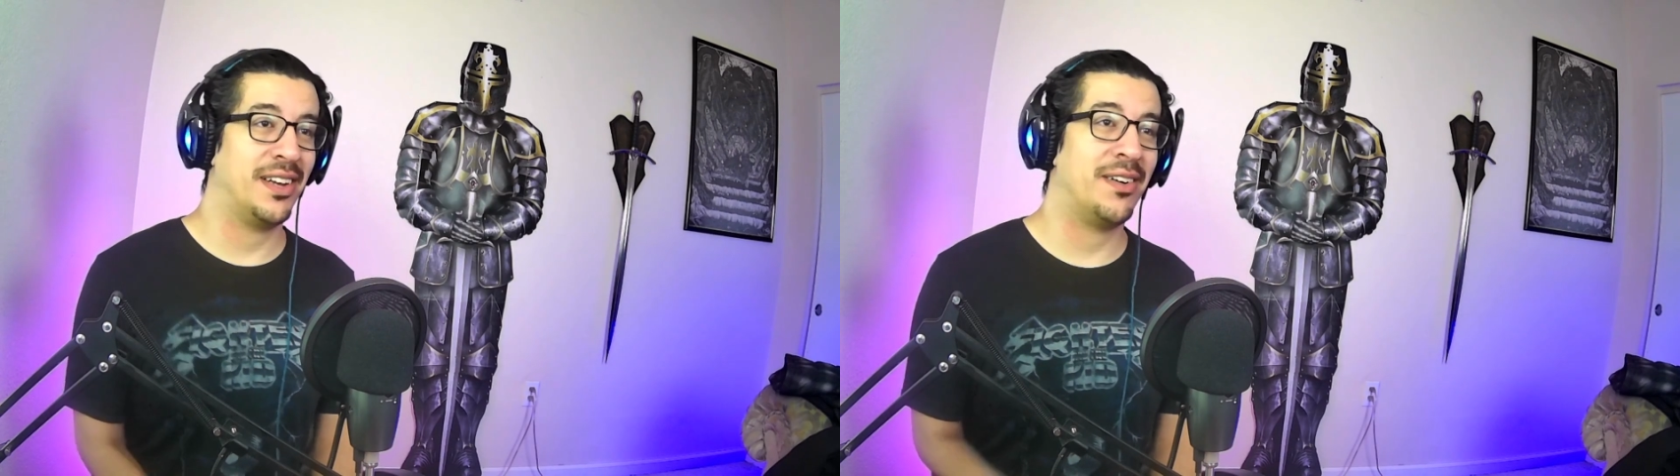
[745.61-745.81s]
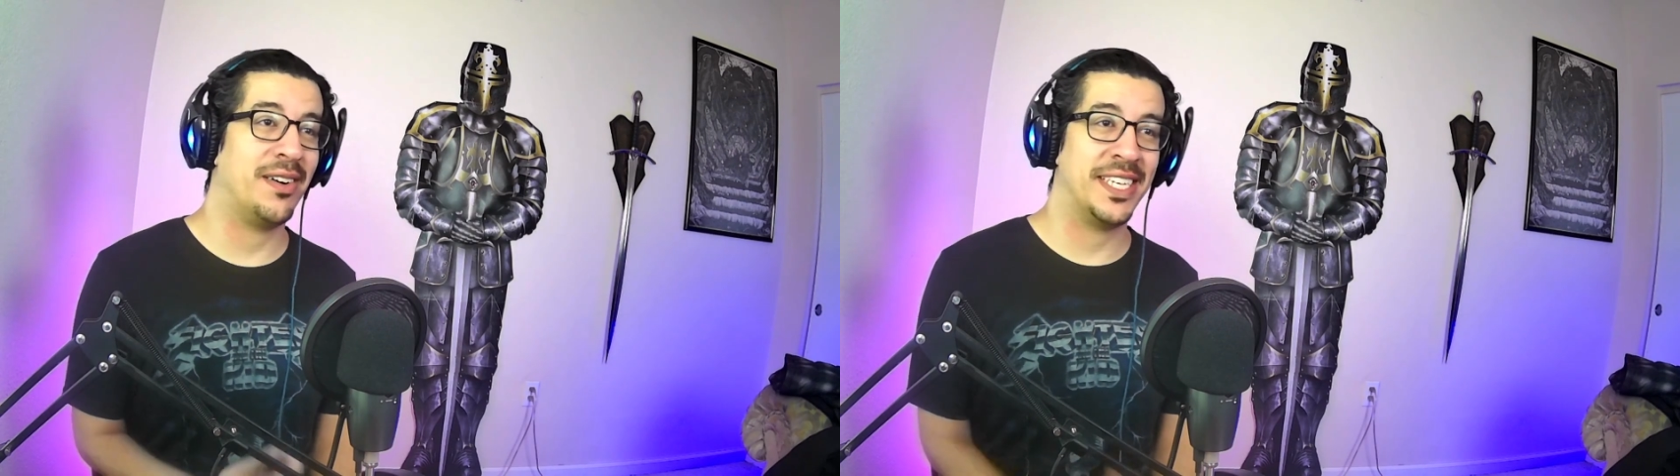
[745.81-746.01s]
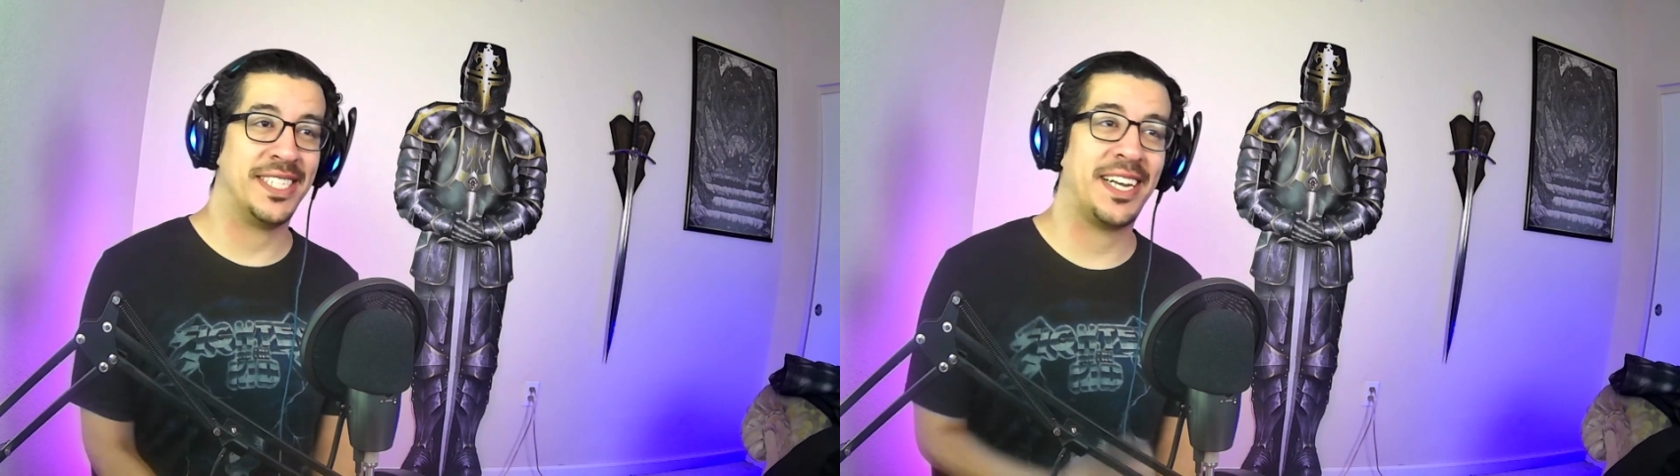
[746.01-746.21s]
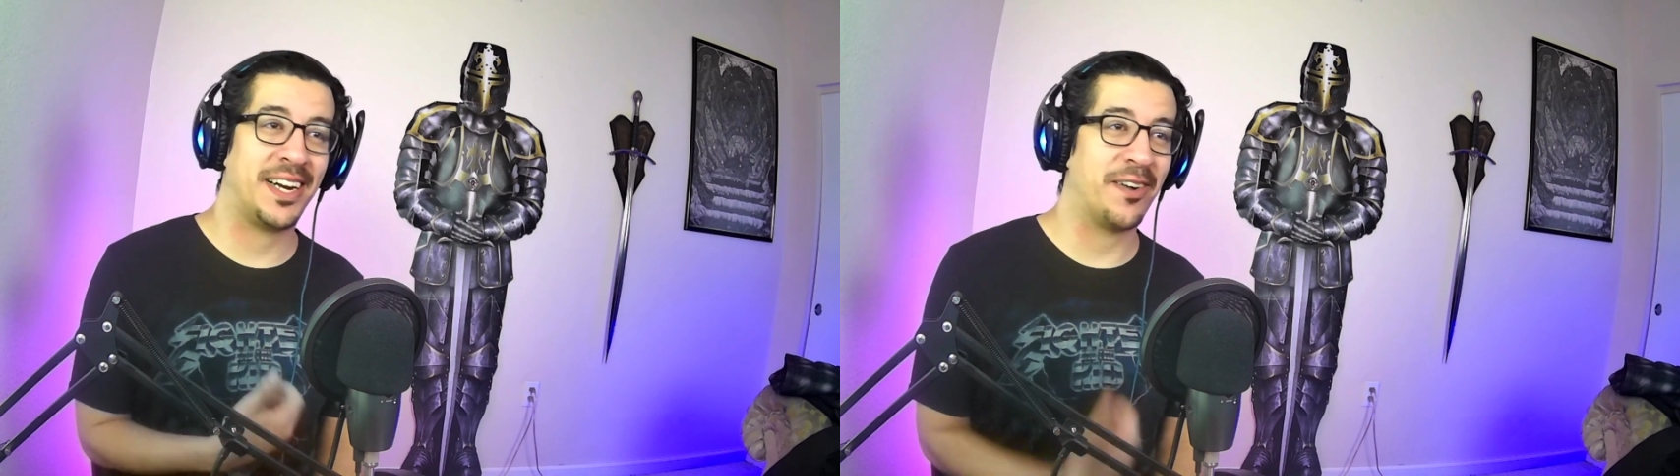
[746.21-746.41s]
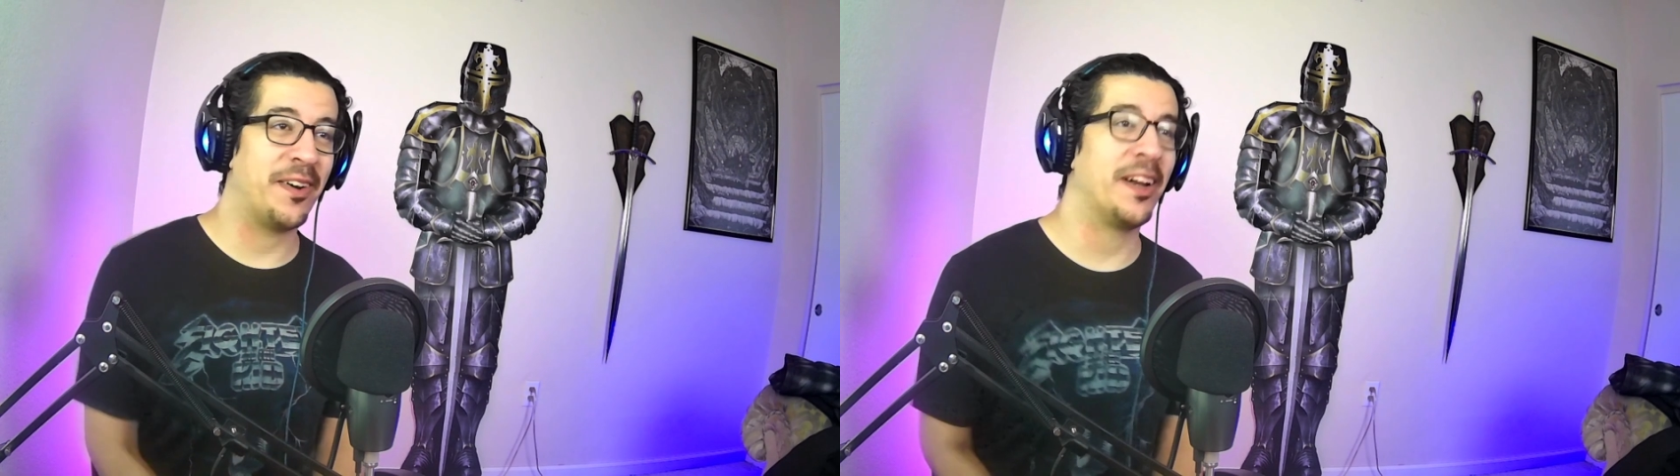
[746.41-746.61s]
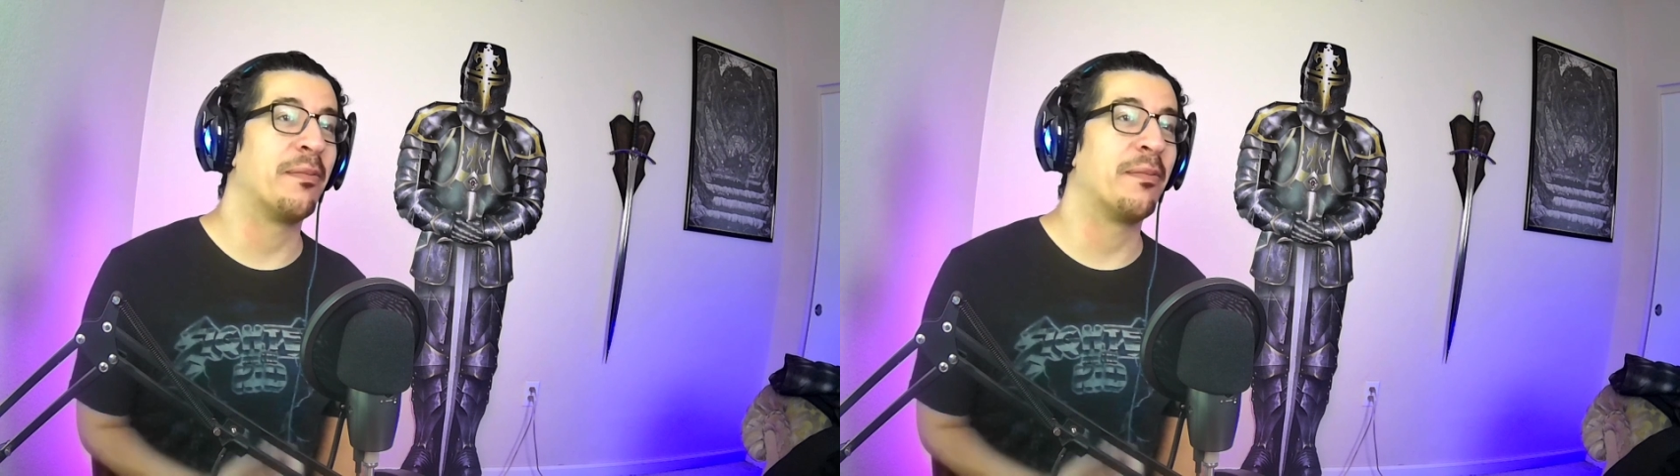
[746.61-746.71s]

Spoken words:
know I said it already,